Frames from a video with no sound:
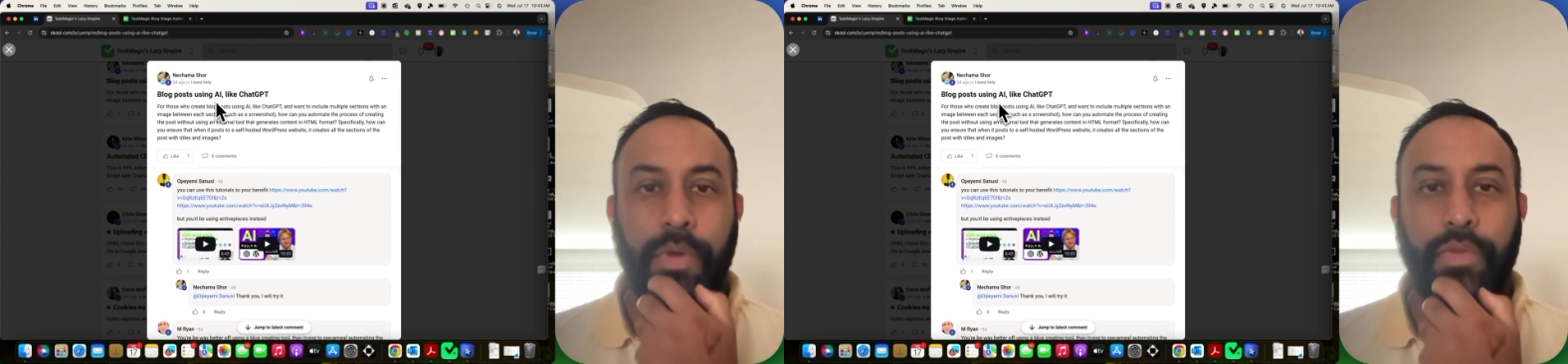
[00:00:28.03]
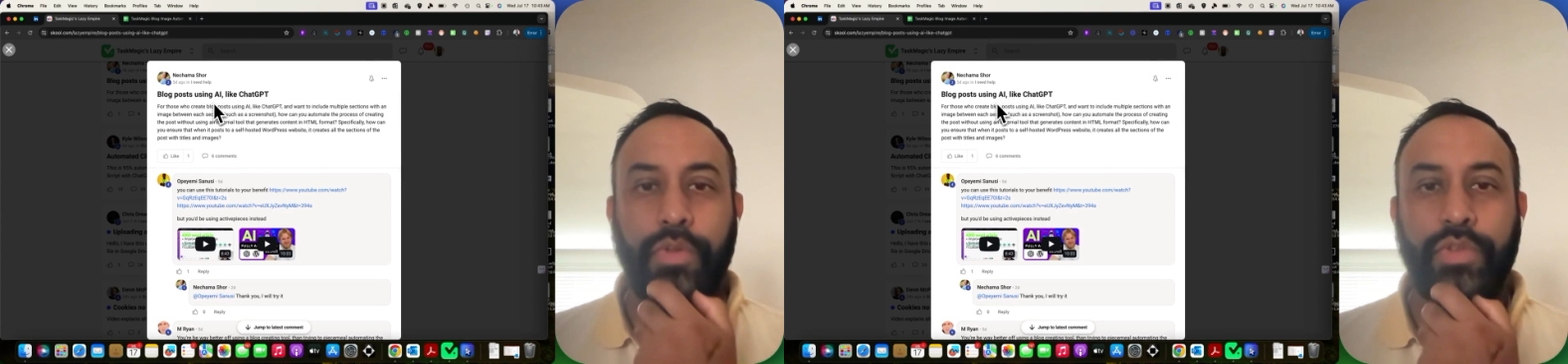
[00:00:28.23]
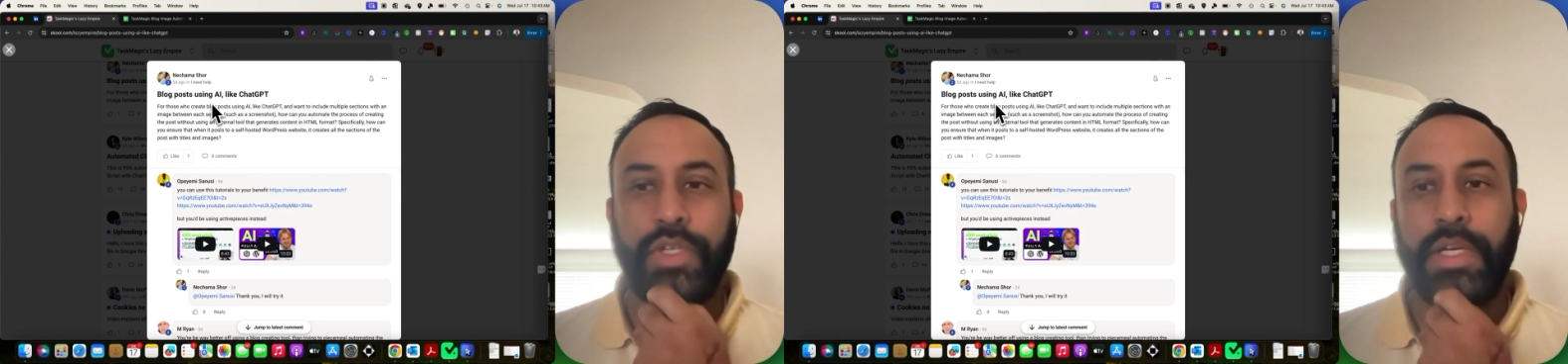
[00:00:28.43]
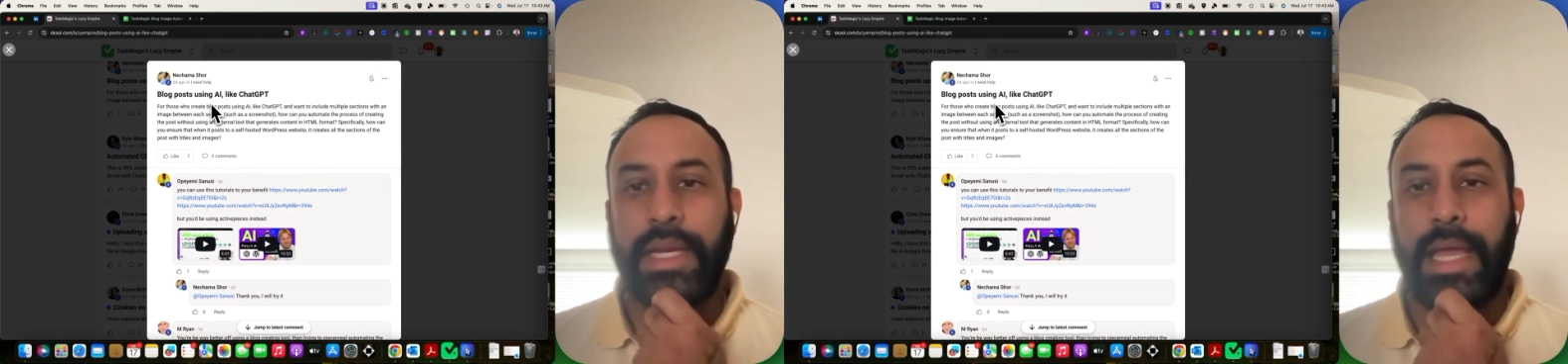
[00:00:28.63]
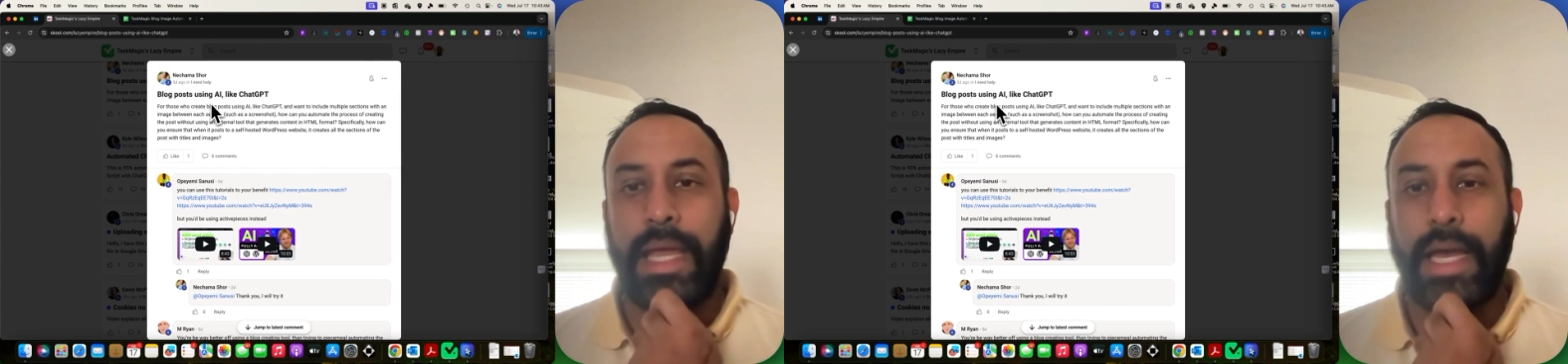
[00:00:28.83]
using an
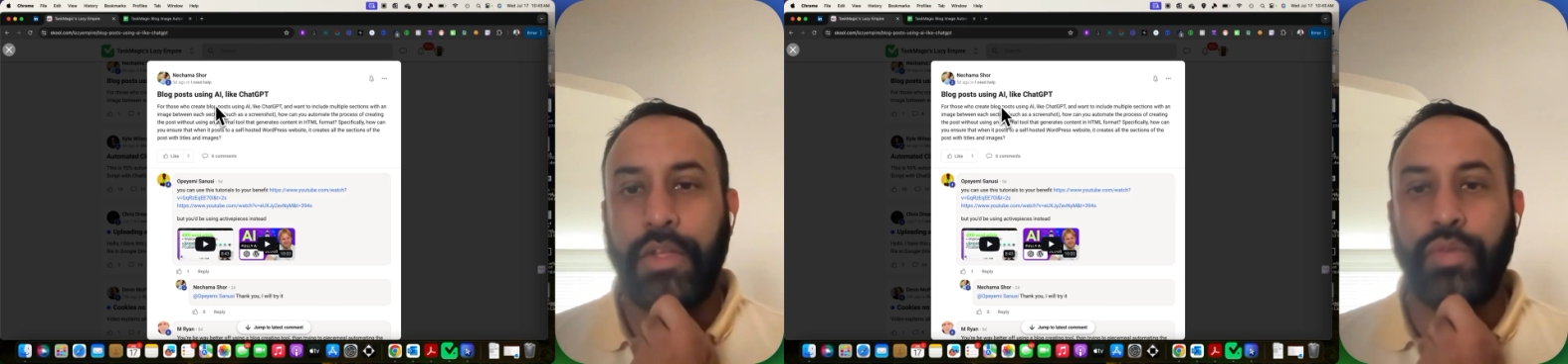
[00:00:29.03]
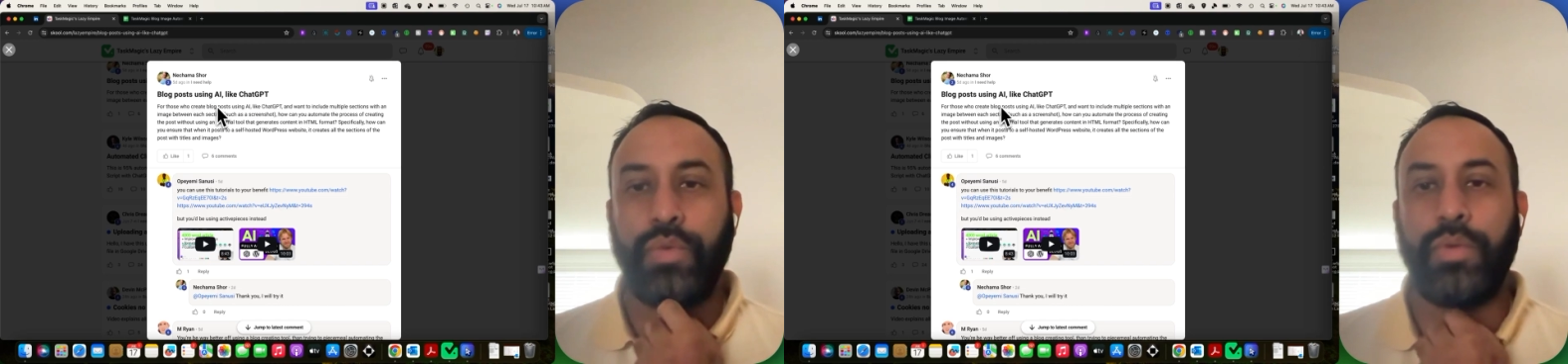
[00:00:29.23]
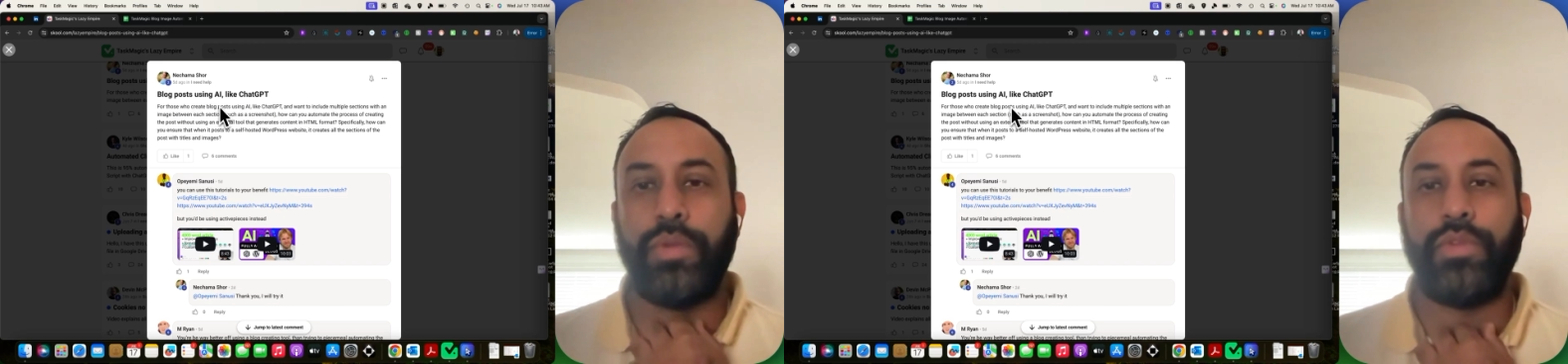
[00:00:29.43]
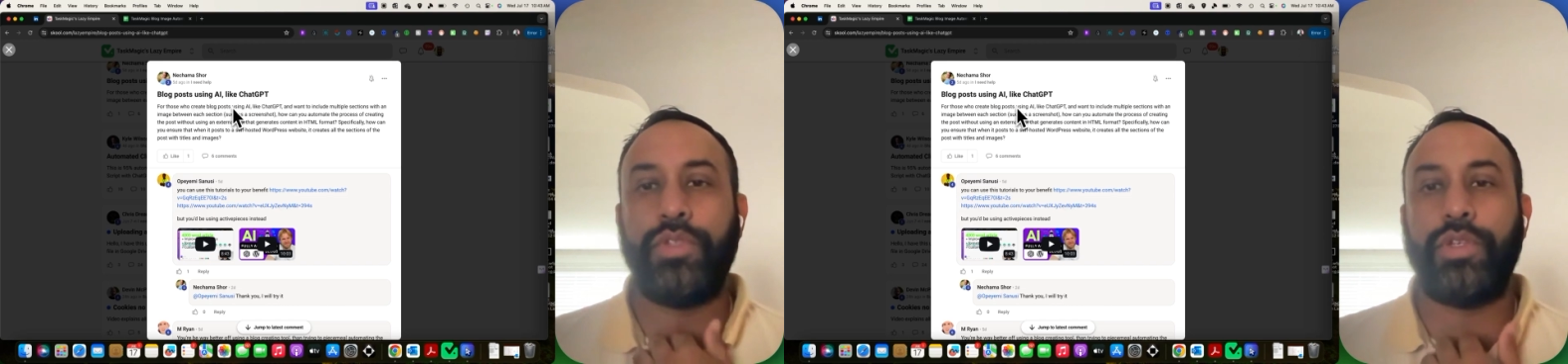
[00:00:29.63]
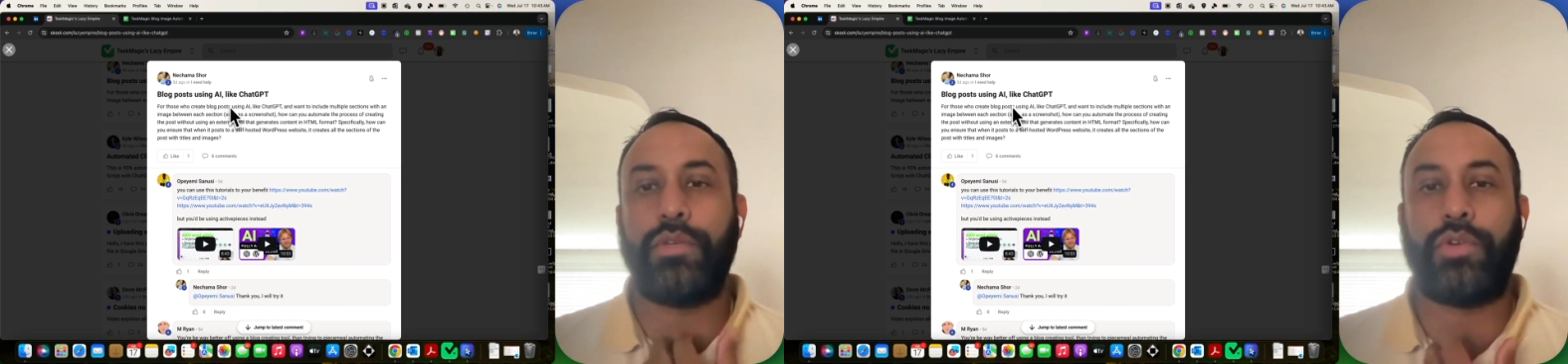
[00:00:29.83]
AI tool
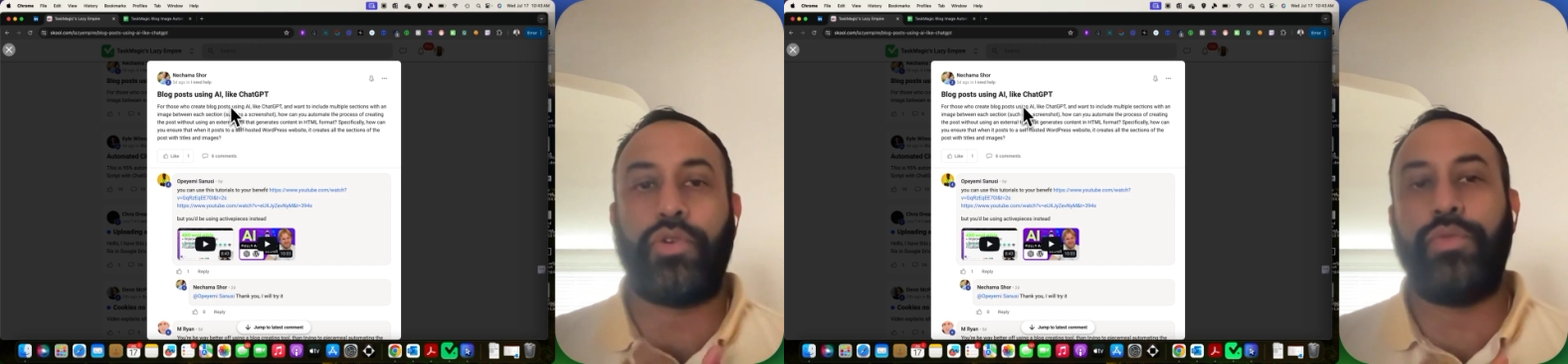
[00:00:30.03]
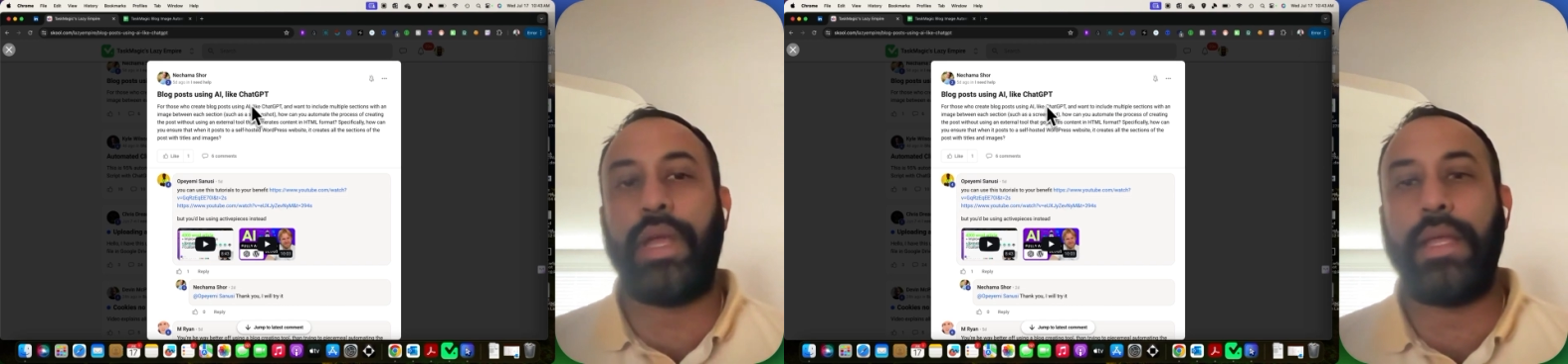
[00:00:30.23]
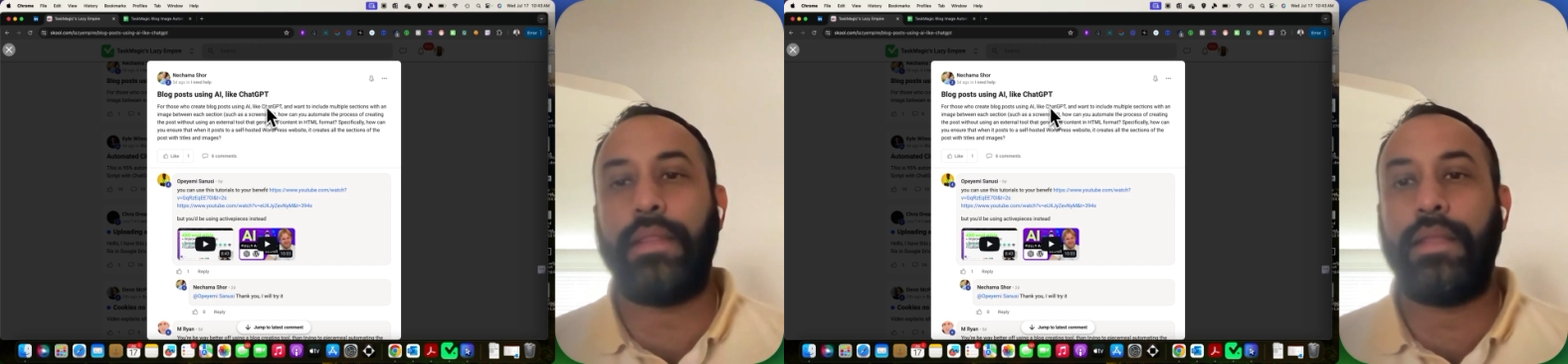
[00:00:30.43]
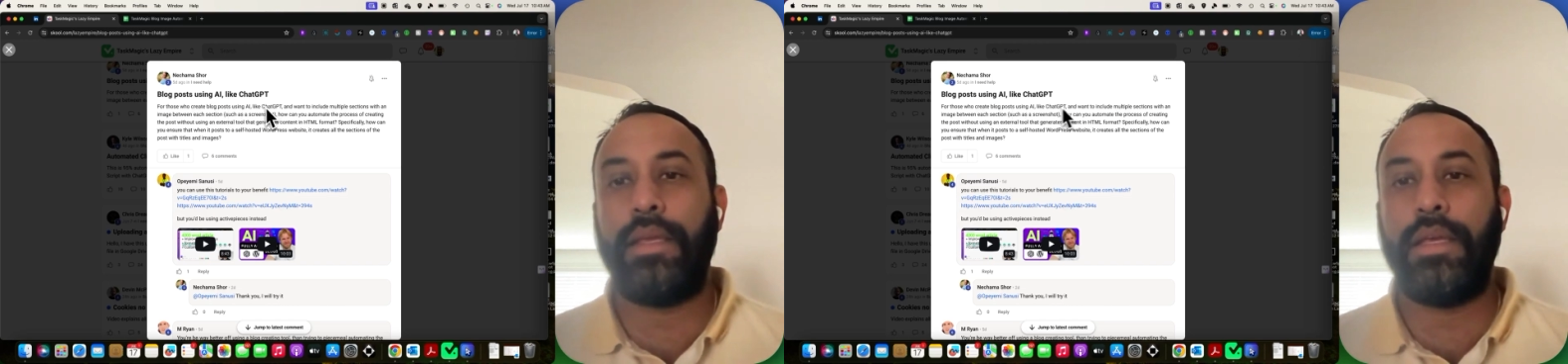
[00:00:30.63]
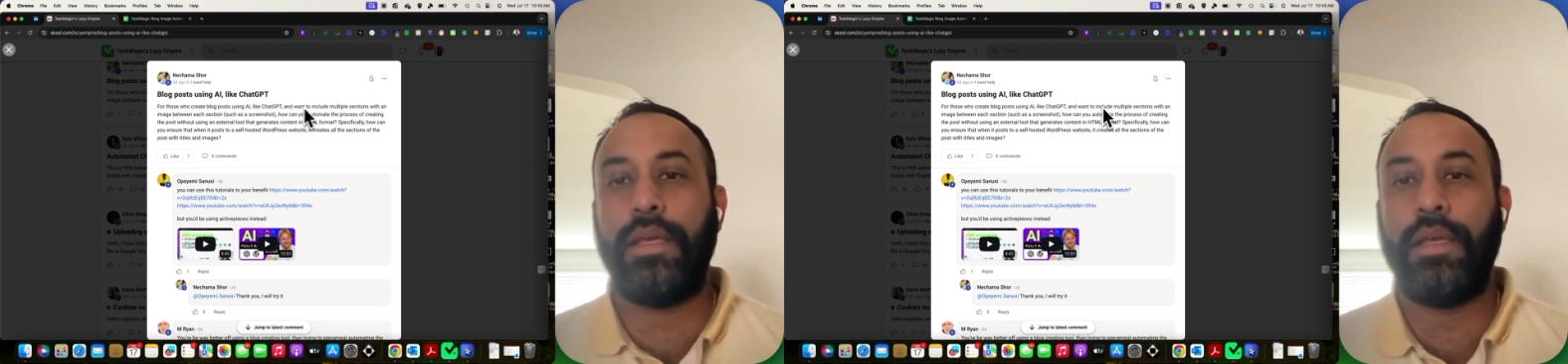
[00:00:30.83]
to create
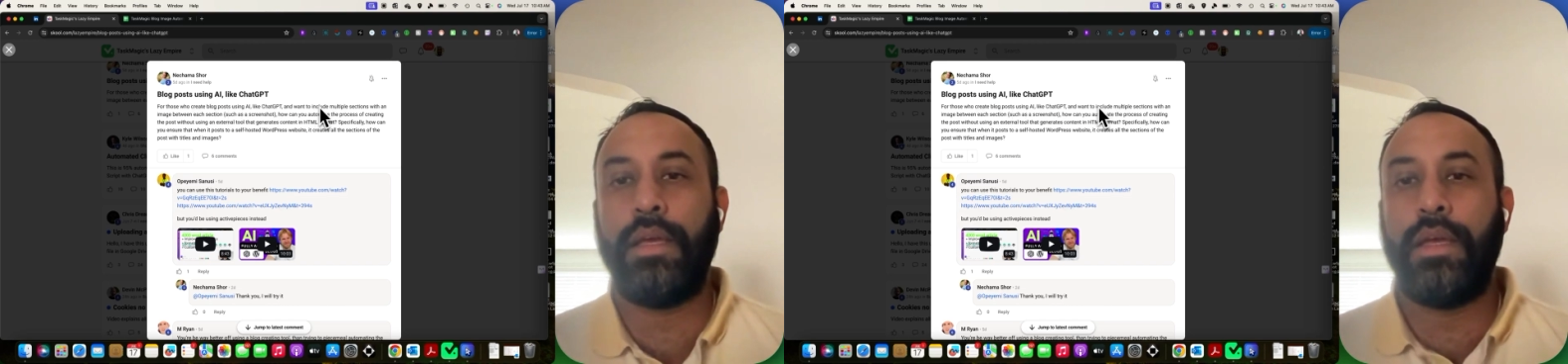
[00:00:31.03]
the,